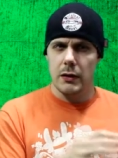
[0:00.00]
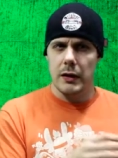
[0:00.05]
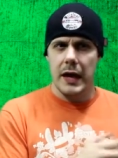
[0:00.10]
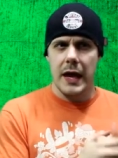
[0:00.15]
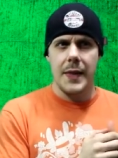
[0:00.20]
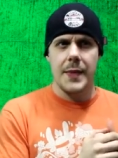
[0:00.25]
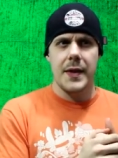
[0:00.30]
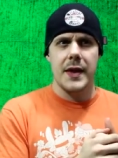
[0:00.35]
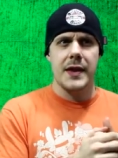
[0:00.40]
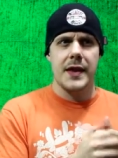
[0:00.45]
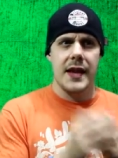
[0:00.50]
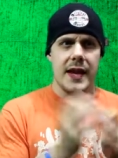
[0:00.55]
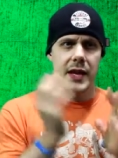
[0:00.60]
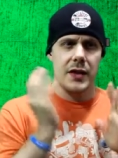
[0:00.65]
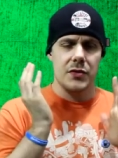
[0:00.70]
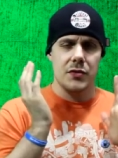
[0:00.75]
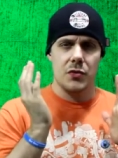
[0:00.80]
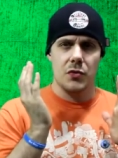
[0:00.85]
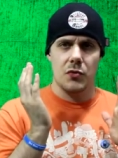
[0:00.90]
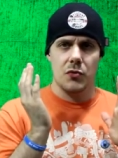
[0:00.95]
and then
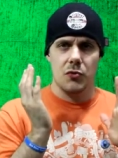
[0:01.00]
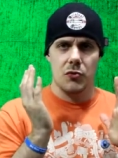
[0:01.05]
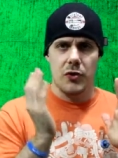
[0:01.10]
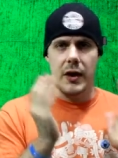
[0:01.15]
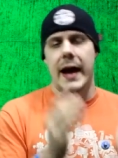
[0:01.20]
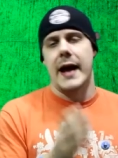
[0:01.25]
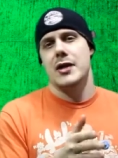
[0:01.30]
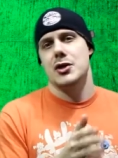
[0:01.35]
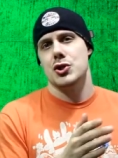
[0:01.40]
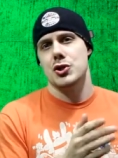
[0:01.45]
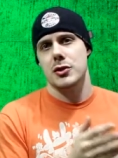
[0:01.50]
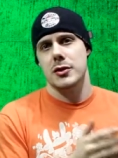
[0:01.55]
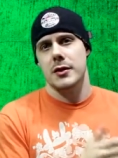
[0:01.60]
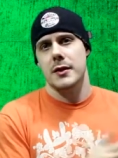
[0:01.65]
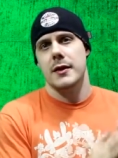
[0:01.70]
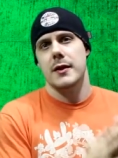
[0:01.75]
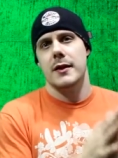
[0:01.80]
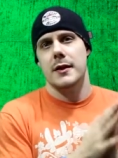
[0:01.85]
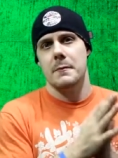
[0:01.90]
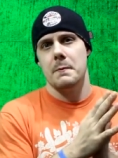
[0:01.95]
it crashed.
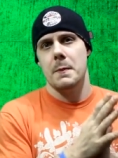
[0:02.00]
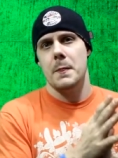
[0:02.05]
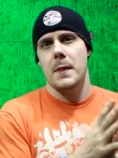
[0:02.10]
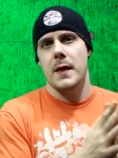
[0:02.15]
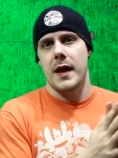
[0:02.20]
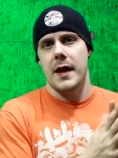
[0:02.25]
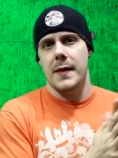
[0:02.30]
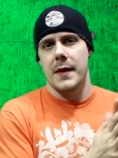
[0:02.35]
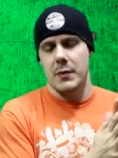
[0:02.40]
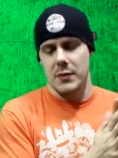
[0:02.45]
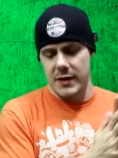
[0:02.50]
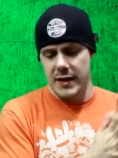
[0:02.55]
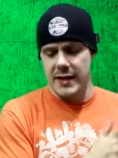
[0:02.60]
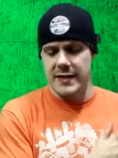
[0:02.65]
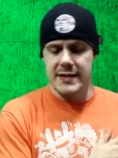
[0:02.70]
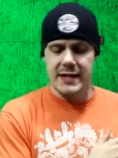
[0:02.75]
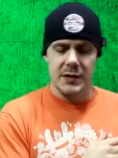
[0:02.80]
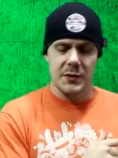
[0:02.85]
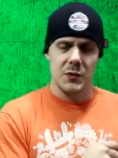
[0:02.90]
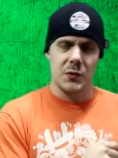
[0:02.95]
And I
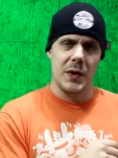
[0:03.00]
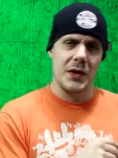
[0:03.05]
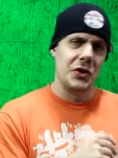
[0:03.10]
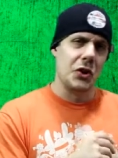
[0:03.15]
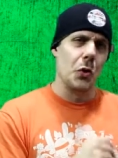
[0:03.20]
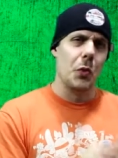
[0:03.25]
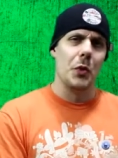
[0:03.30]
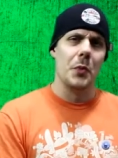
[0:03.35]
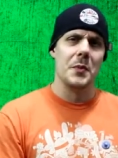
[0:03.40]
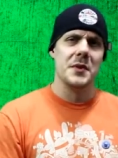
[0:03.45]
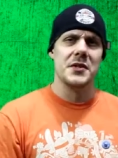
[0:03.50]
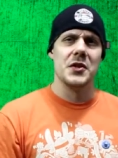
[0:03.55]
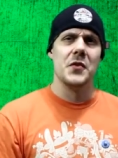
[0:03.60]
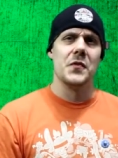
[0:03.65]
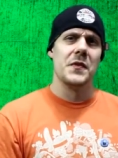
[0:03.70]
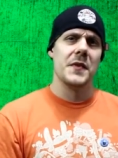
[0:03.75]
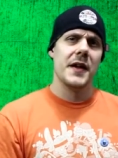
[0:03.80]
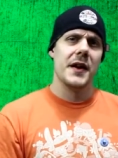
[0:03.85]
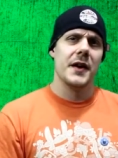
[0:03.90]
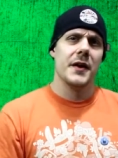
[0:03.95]
guess that was why no one was
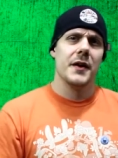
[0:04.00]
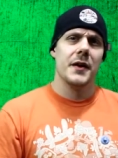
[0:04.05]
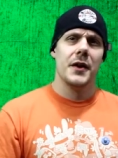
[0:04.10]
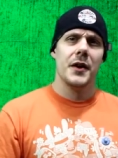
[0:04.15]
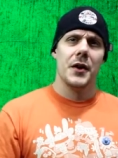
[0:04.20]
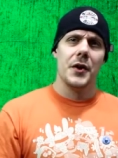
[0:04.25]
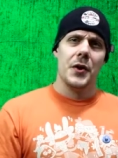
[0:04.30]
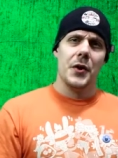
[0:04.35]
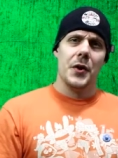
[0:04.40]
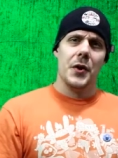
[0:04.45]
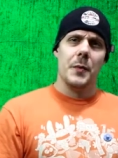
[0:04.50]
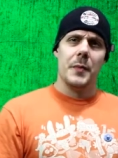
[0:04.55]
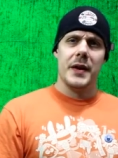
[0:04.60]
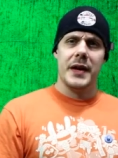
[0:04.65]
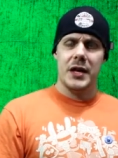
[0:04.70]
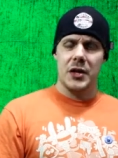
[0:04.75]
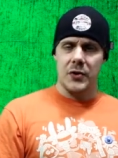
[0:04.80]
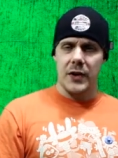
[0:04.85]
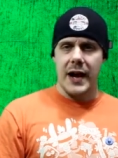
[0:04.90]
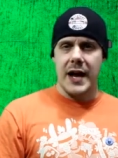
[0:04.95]
over there. But
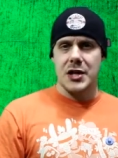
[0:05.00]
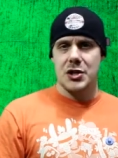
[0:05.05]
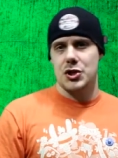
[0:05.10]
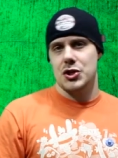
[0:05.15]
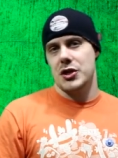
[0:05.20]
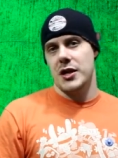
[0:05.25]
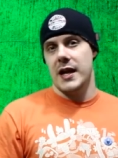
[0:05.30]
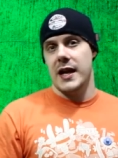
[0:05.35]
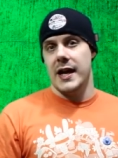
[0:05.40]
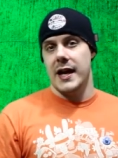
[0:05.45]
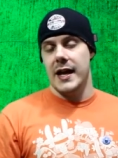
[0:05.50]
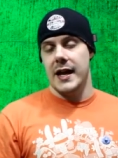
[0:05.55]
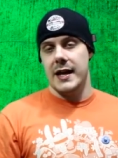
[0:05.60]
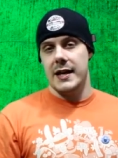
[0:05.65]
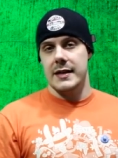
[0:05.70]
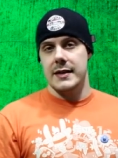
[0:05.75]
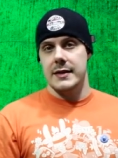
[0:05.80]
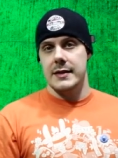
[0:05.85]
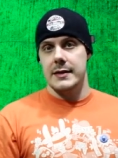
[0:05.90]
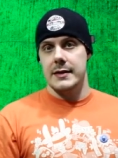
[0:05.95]
it crashed,
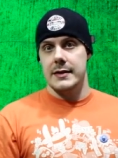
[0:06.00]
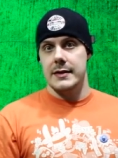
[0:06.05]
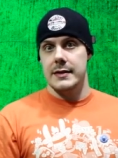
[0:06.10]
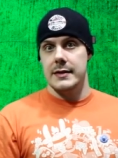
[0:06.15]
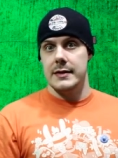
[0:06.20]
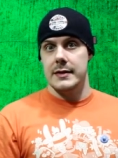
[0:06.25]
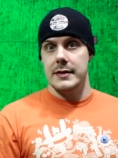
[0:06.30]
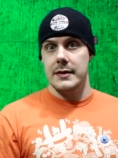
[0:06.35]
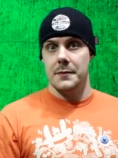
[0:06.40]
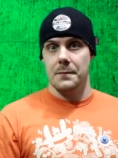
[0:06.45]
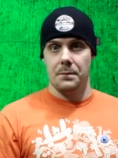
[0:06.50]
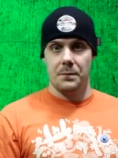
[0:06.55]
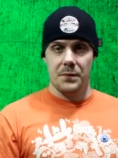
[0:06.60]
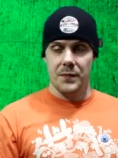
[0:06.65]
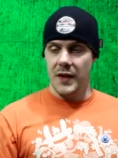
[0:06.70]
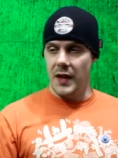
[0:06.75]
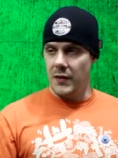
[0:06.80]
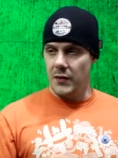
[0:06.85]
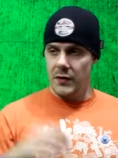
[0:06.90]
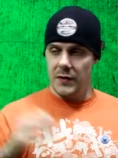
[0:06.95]
and
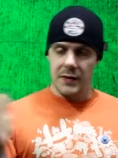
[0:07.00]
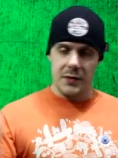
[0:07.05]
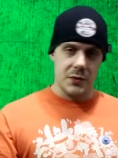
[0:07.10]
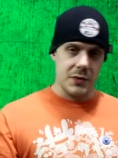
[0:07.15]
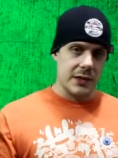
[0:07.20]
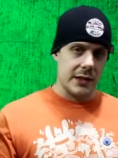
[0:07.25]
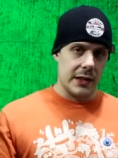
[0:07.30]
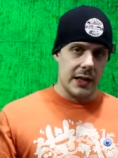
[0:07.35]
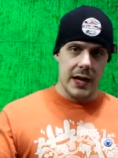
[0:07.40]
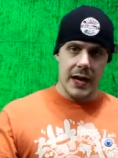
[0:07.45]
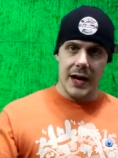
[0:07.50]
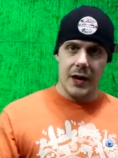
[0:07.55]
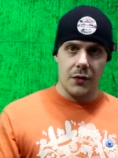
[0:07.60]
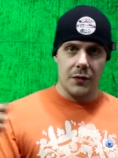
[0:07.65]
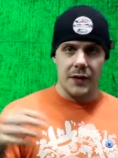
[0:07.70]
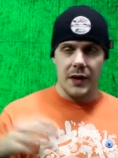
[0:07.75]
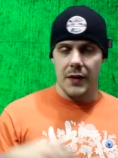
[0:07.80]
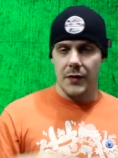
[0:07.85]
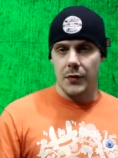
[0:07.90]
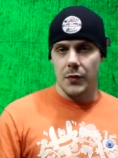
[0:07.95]
there was a line
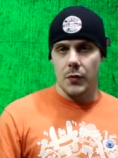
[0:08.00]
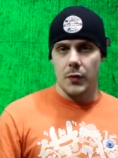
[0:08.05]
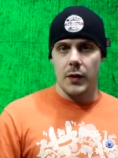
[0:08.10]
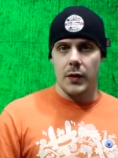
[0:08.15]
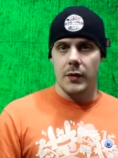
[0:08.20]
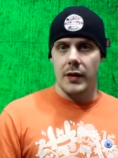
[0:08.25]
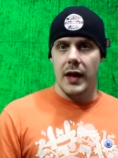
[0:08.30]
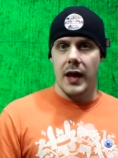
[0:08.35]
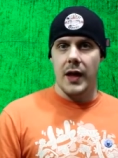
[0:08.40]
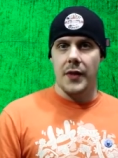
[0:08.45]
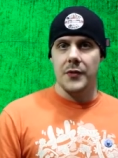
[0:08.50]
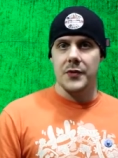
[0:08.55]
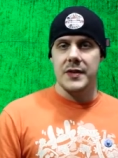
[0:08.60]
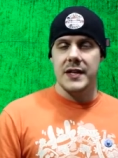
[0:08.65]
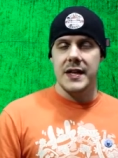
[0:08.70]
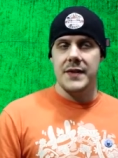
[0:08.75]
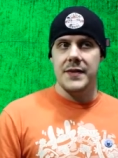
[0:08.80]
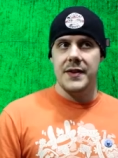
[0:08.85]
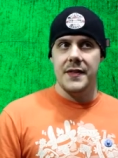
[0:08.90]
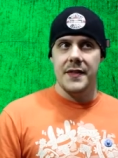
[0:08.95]
on the other
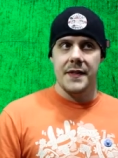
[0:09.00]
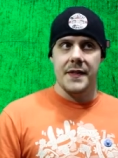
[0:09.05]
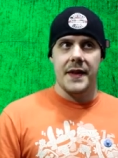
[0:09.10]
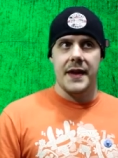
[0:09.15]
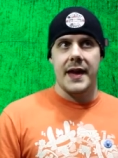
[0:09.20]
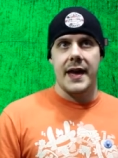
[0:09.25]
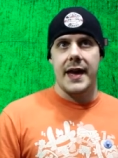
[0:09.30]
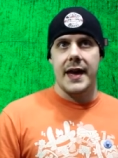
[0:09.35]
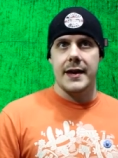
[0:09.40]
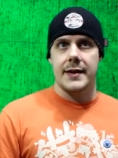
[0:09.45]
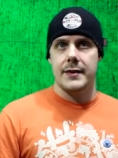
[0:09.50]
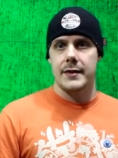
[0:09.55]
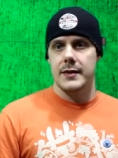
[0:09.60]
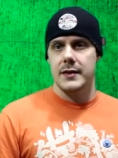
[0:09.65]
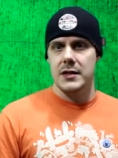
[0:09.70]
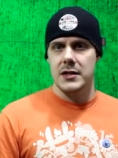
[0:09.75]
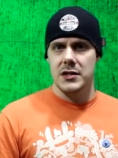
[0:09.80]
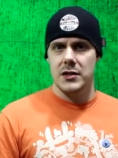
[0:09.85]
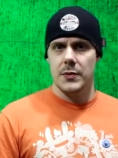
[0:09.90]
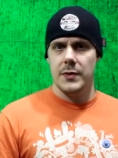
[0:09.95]
TV that they had.
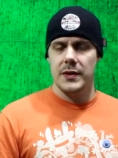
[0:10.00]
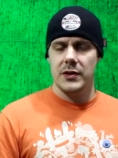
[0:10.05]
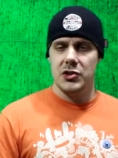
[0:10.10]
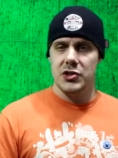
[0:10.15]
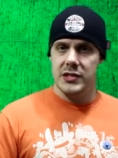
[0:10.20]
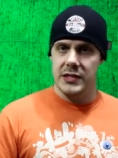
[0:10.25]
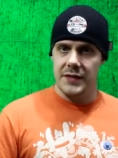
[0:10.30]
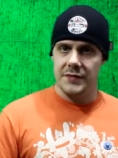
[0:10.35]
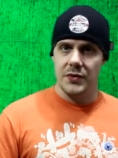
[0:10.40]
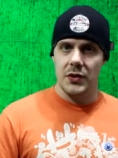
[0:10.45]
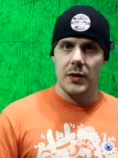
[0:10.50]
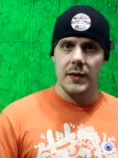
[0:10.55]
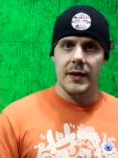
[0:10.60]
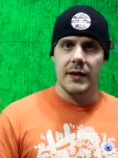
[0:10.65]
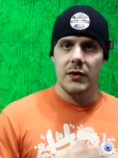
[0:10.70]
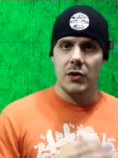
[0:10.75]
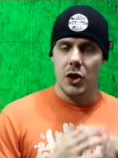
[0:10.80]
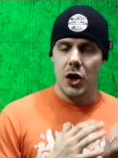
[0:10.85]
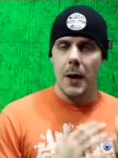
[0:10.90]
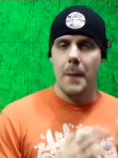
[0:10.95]
So we just left it on,
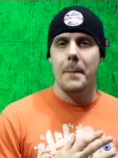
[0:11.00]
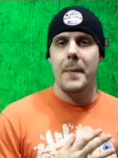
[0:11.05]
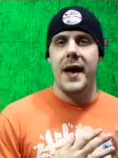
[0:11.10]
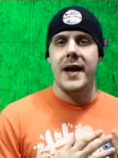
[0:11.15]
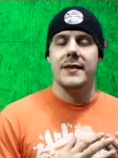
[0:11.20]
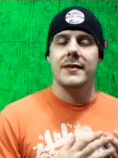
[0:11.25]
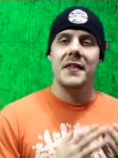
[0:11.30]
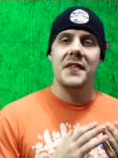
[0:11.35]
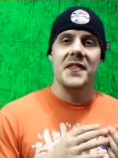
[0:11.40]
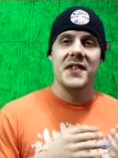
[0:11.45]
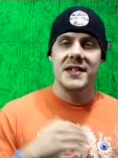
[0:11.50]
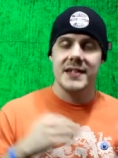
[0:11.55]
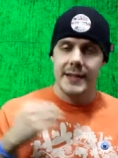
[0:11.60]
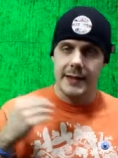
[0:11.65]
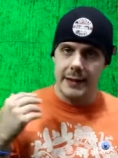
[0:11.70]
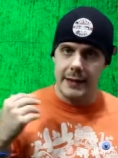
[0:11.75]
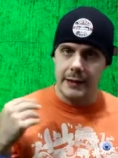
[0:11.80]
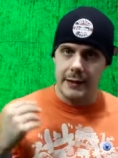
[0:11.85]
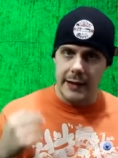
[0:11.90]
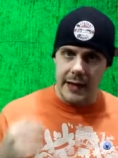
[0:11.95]
like, oh, come back to
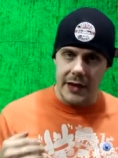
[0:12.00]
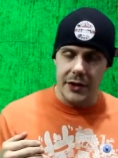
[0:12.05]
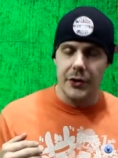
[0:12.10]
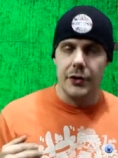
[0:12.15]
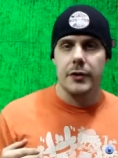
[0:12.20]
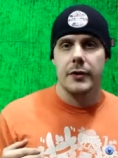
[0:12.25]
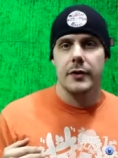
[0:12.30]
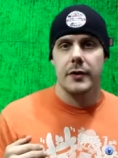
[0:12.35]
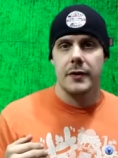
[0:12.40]
this later.